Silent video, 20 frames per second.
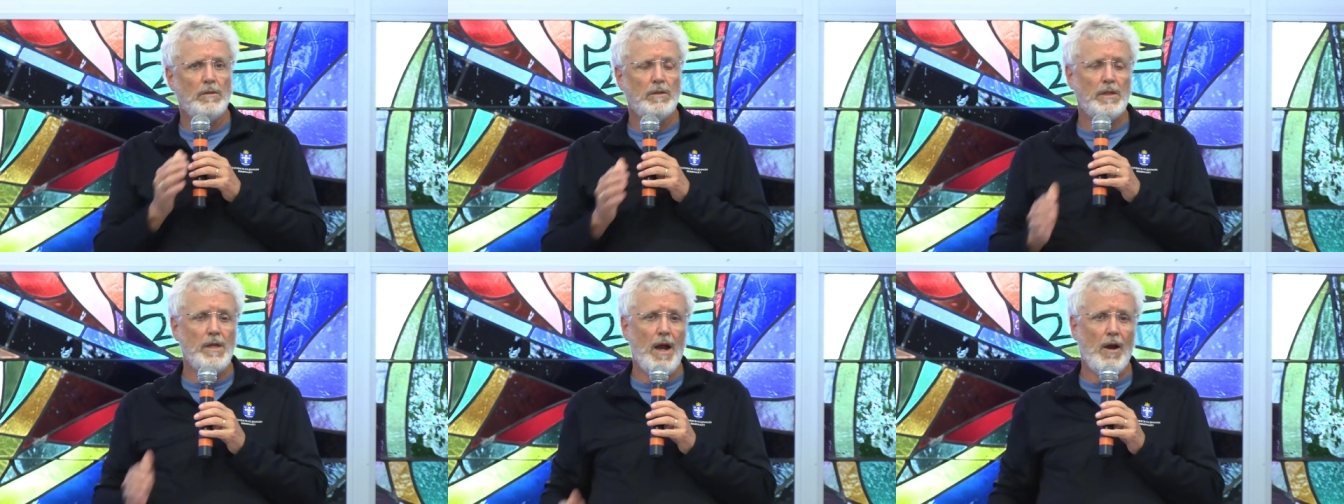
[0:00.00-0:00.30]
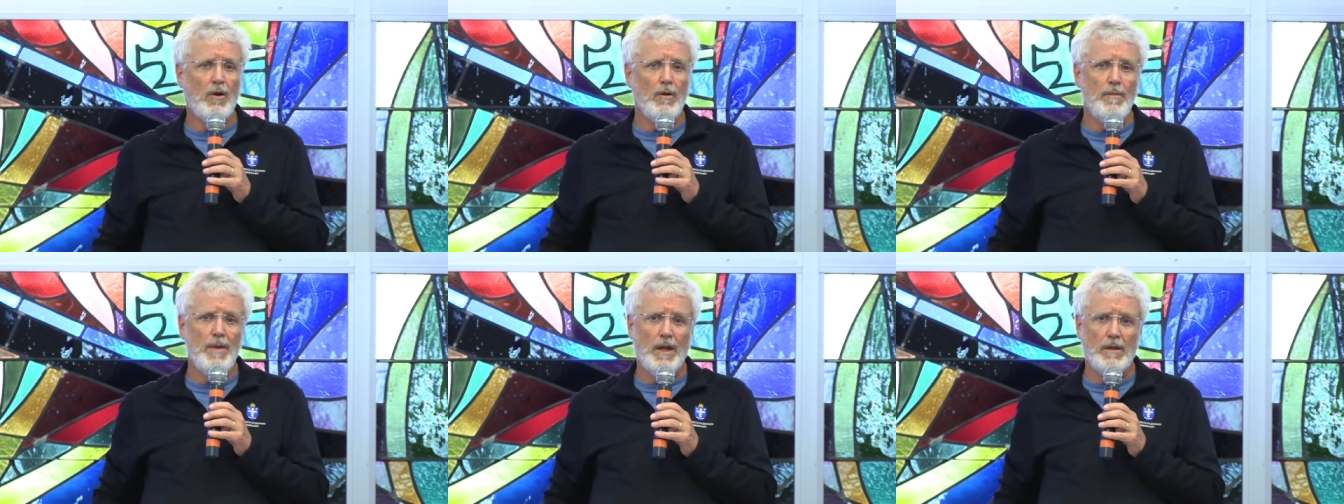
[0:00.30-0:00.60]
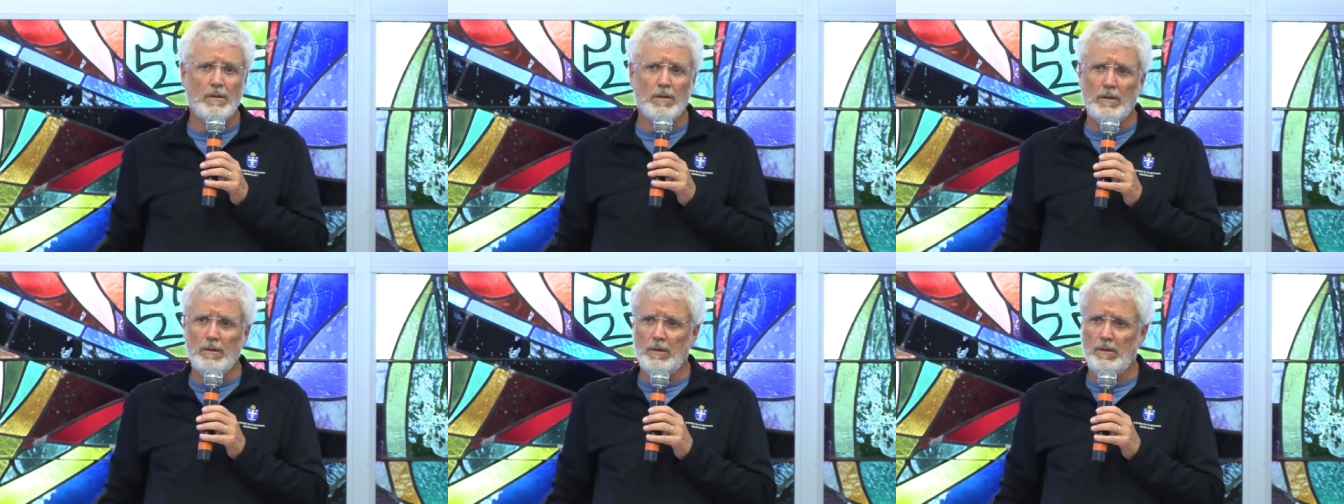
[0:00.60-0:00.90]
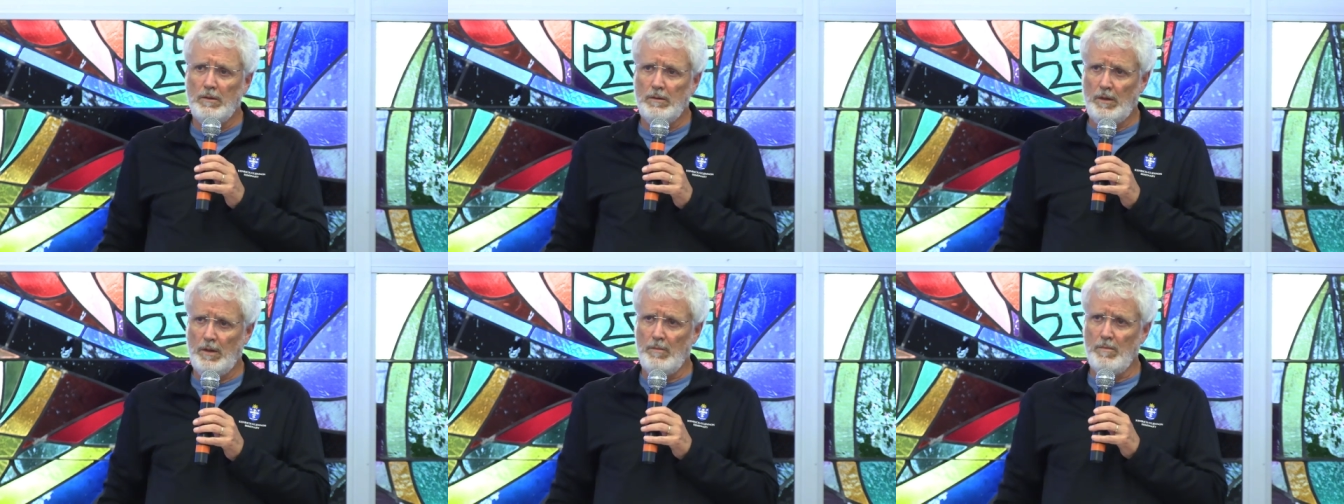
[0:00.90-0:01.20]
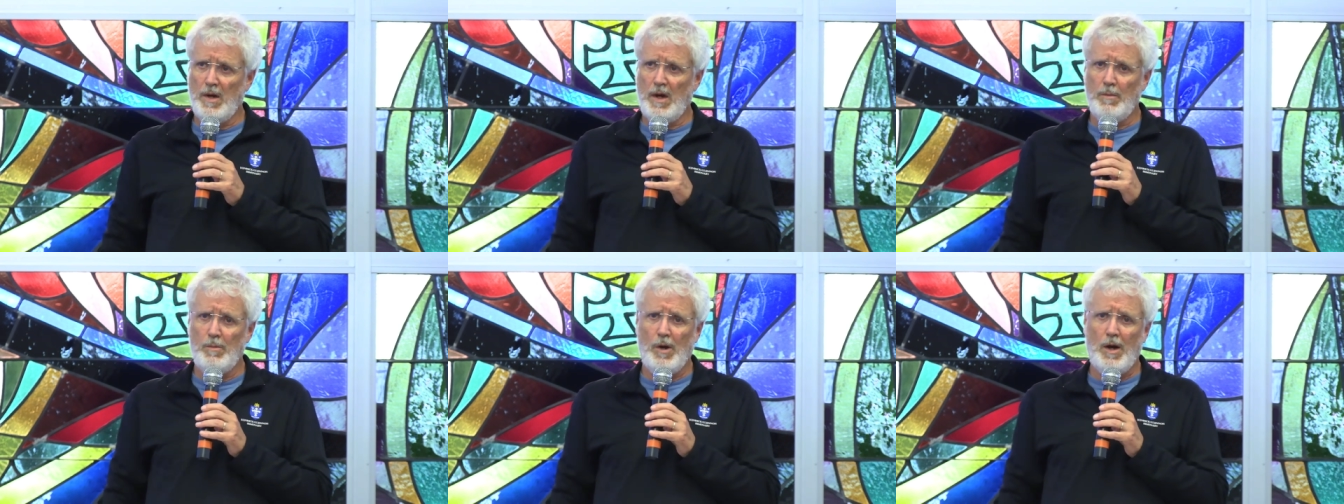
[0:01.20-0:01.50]
sacramental
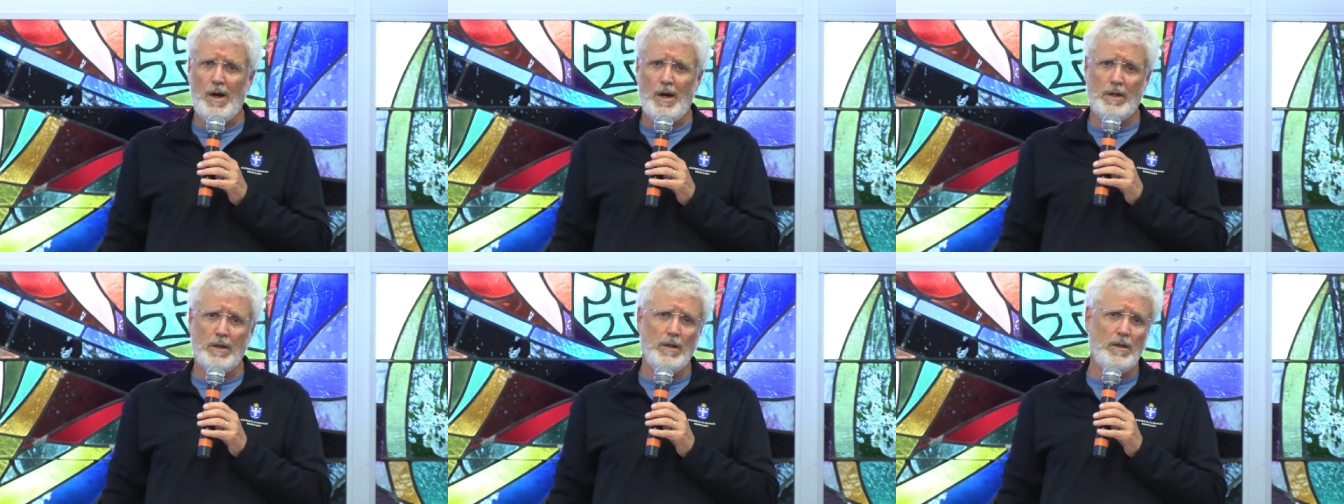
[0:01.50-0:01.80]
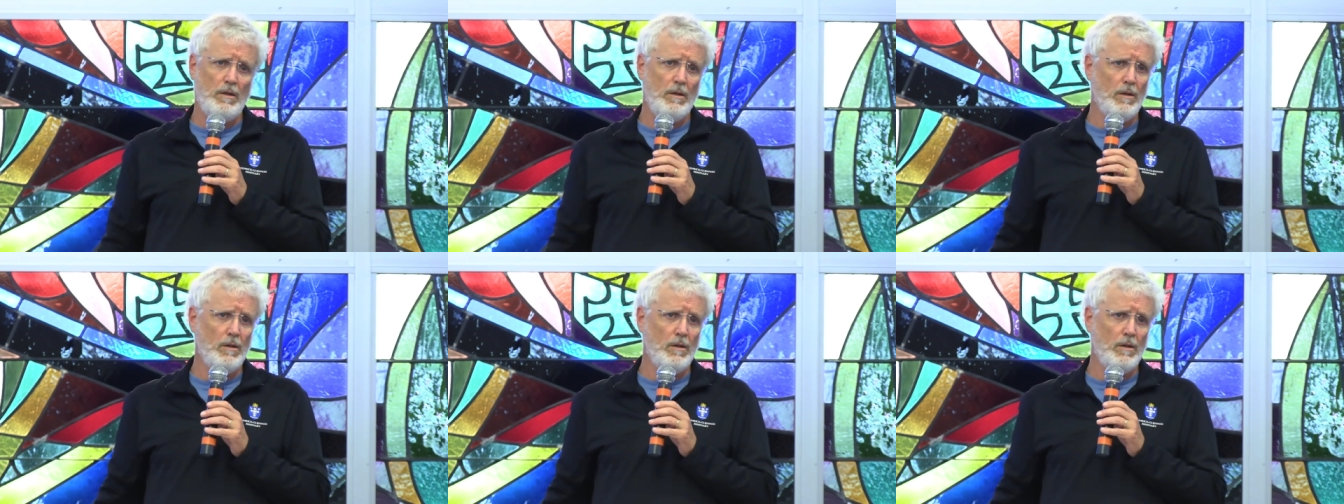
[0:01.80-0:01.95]
in my pocket,